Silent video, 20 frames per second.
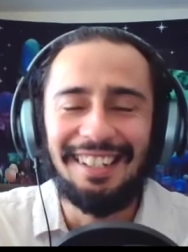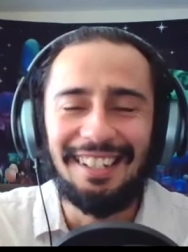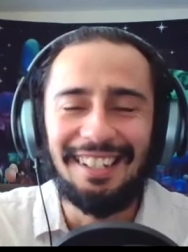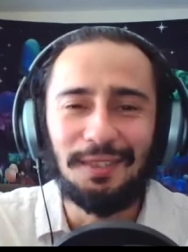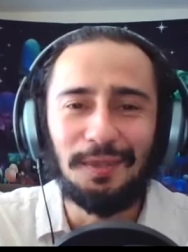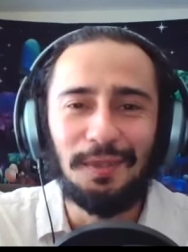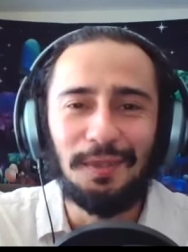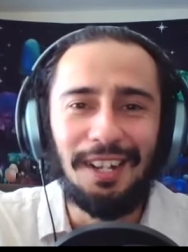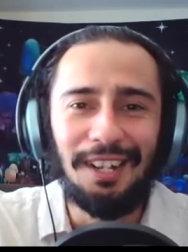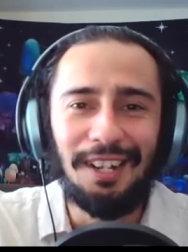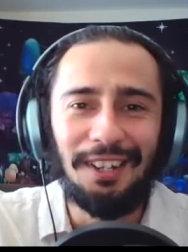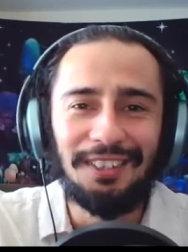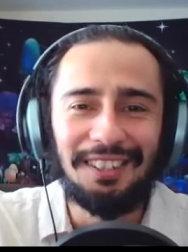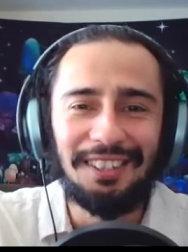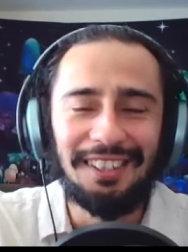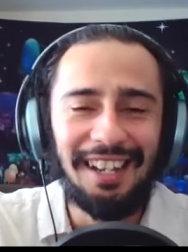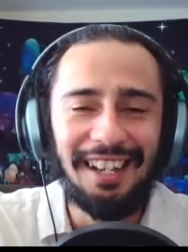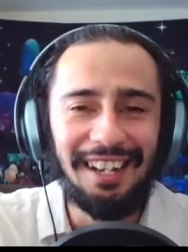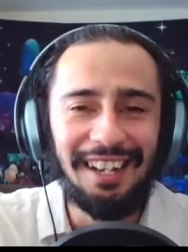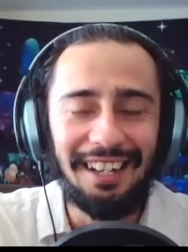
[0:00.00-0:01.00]
That's wild.
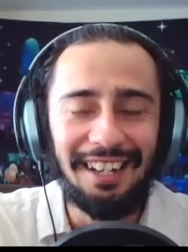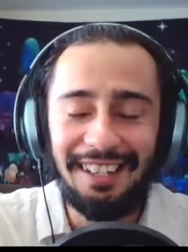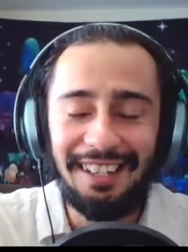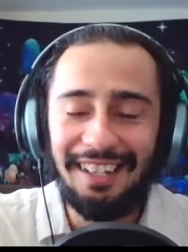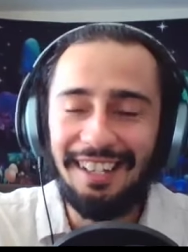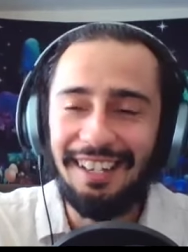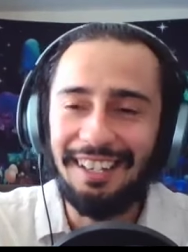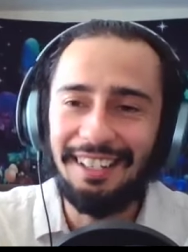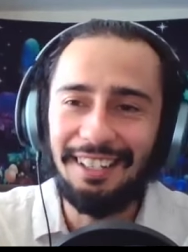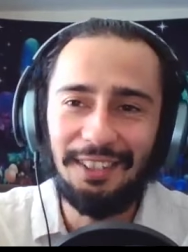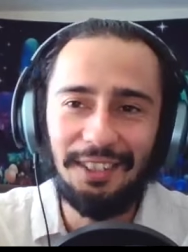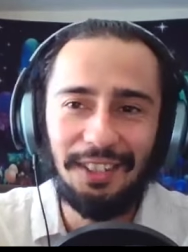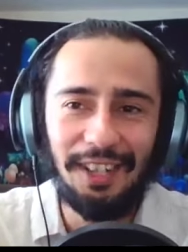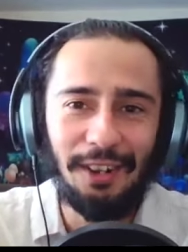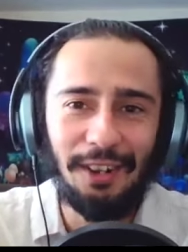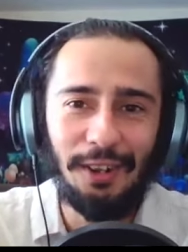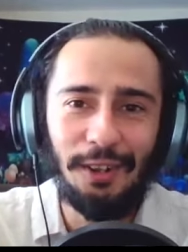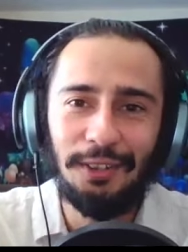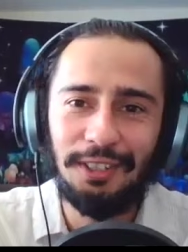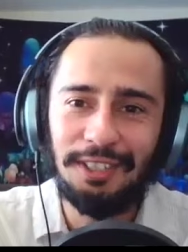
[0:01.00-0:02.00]
Yeah, yeah. And then you
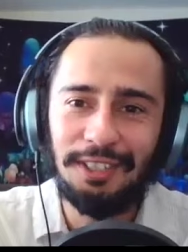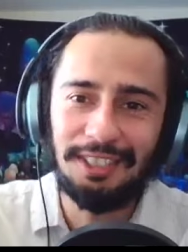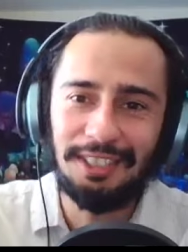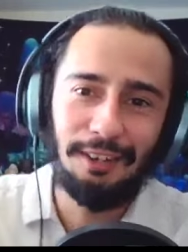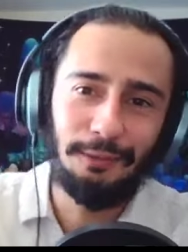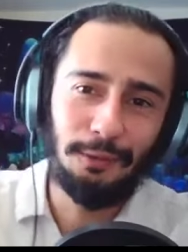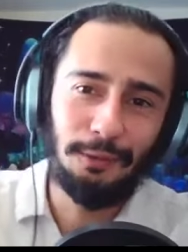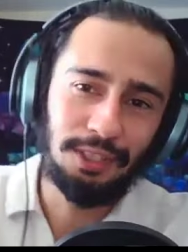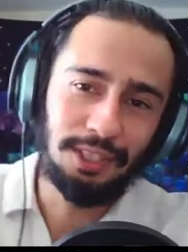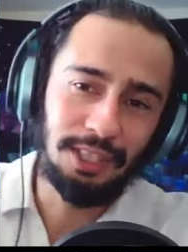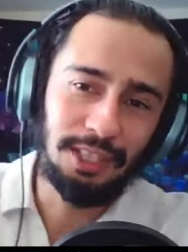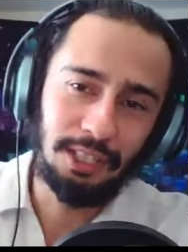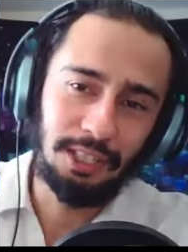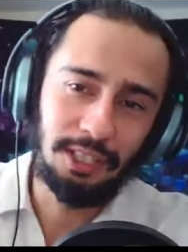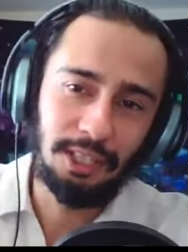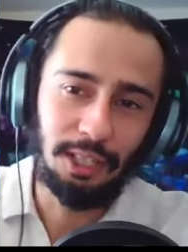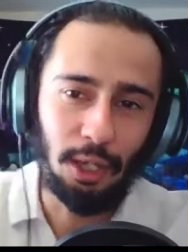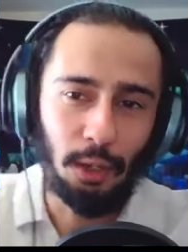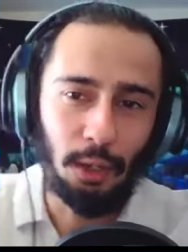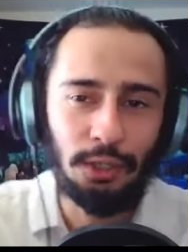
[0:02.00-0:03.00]
got all this stuff with
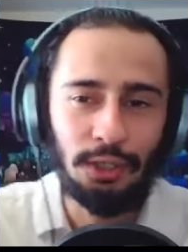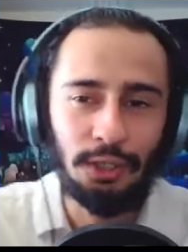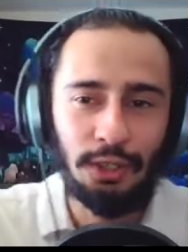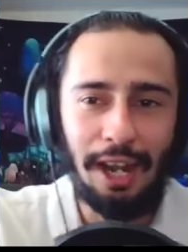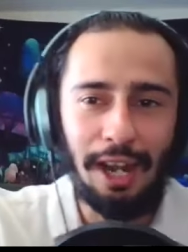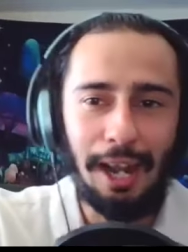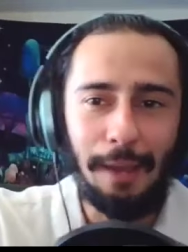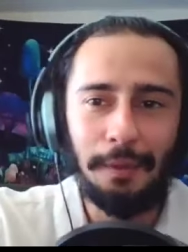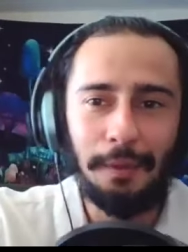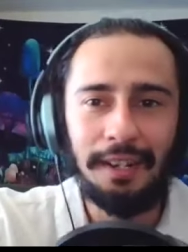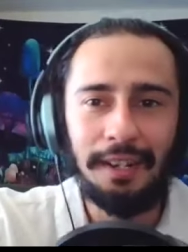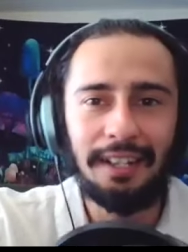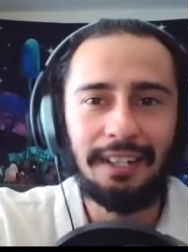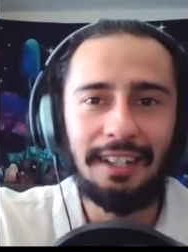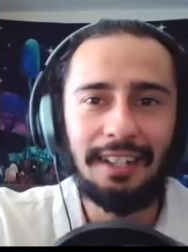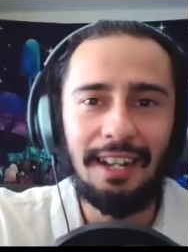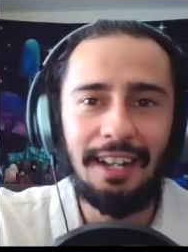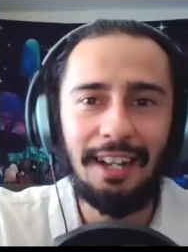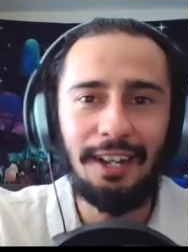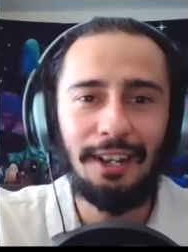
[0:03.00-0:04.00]
disclosure happening
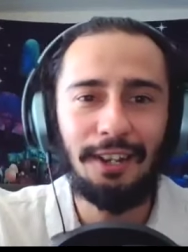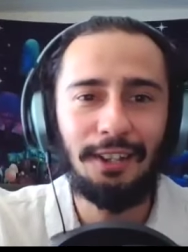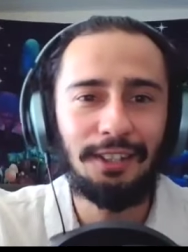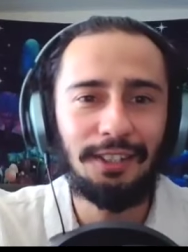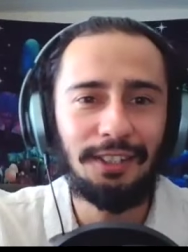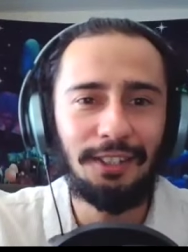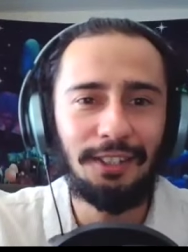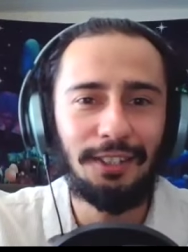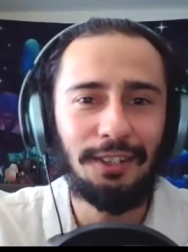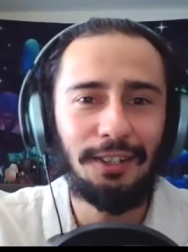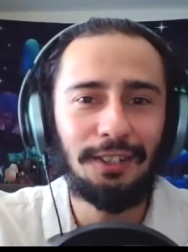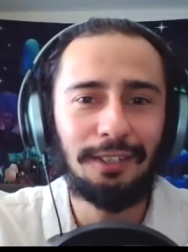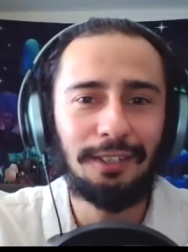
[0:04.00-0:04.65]
now, you know.